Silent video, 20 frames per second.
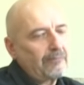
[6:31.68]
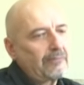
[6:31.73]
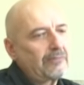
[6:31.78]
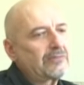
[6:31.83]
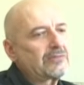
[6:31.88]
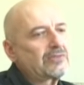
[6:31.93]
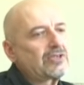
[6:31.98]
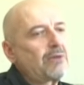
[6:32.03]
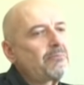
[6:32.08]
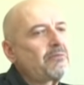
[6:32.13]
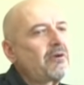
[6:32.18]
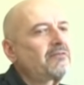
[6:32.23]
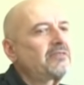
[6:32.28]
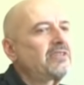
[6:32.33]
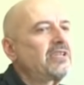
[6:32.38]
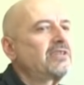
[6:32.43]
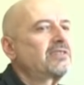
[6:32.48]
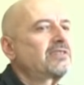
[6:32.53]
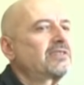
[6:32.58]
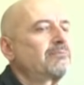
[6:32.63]
some of
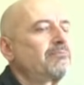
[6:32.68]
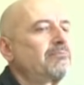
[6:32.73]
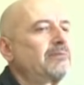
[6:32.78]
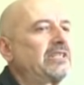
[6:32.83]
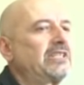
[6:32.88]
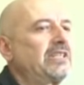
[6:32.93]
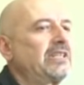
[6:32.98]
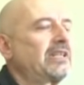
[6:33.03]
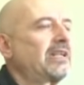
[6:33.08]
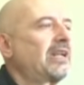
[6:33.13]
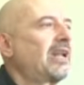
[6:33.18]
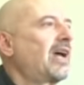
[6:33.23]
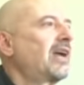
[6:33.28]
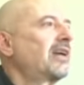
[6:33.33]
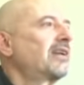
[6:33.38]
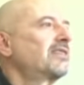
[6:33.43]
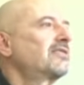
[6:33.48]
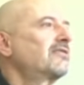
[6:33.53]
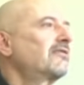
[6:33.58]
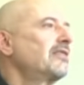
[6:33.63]
these material
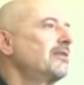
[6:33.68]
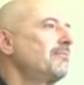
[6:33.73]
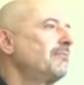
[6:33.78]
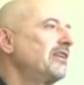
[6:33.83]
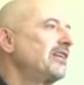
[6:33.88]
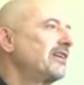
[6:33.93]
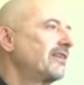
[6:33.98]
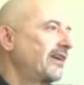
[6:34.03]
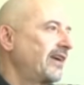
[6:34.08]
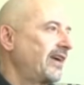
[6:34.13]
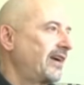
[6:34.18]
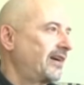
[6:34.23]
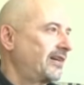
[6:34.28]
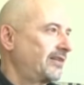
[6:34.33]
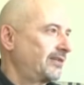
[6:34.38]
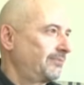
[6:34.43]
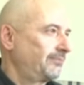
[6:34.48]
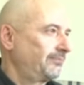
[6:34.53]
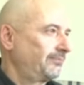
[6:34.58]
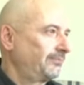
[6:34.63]
are extremely
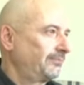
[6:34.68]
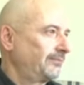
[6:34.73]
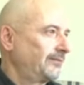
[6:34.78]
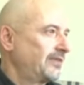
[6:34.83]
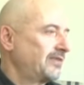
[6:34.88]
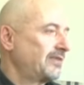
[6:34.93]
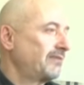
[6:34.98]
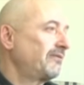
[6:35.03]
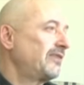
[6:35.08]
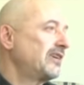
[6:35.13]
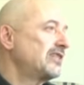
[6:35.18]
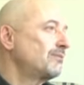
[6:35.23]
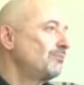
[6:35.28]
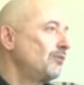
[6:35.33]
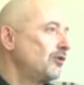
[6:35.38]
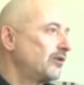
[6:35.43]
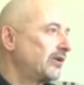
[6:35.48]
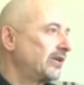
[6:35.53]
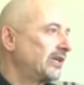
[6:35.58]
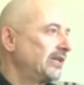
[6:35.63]
rare. The first
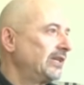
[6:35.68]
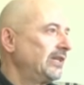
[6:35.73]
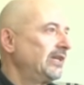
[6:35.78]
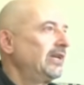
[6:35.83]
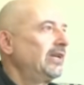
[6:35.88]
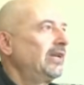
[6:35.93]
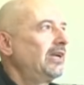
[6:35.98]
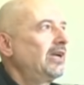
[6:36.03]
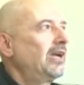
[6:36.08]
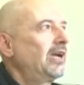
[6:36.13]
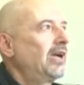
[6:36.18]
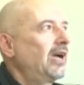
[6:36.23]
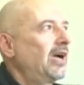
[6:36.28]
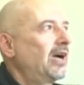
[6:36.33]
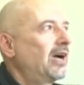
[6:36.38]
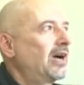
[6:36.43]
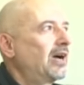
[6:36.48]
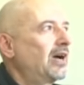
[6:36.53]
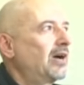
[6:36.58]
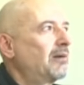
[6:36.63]
book
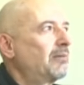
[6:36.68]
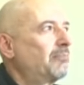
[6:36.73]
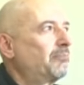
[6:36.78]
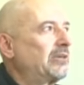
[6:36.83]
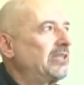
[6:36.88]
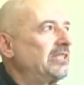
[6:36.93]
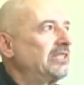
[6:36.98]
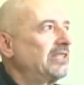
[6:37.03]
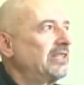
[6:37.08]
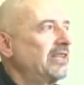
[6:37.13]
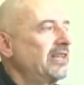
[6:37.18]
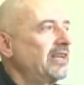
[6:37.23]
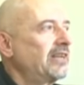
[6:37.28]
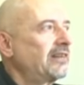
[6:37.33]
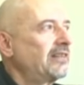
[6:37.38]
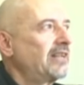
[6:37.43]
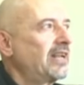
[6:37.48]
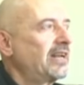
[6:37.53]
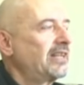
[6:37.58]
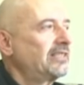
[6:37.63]
printed
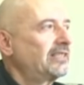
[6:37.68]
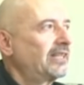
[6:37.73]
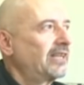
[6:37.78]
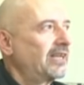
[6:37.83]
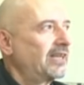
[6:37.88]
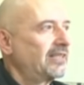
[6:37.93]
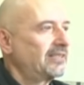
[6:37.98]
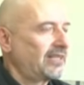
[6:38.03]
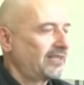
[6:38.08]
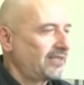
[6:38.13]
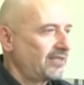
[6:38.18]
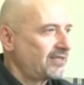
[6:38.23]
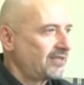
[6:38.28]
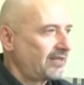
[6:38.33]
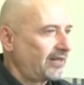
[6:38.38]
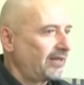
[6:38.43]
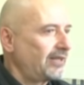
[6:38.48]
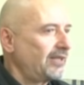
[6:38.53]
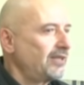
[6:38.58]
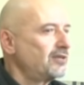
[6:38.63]
here in Eritrea, that is
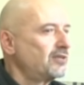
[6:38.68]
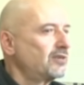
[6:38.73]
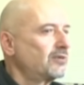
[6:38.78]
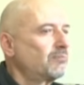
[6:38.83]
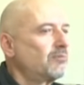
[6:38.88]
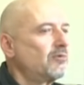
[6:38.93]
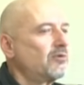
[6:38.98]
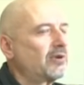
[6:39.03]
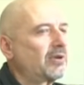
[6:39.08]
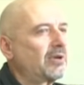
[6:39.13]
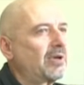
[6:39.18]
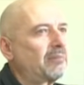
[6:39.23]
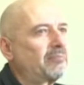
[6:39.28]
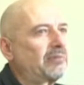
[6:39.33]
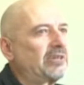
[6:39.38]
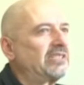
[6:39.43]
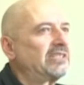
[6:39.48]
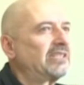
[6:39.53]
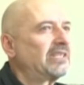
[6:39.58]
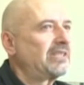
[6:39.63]
a religious book
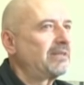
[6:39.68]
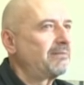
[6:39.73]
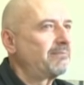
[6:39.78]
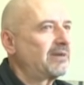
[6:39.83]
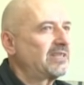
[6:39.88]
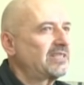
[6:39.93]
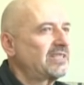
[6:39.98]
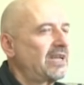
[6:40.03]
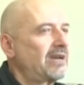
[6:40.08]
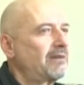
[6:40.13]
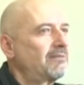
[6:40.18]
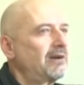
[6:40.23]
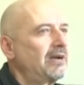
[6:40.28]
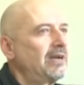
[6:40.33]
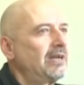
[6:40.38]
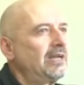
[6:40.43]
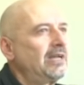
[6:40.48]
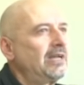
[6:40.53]
printed in Massawa,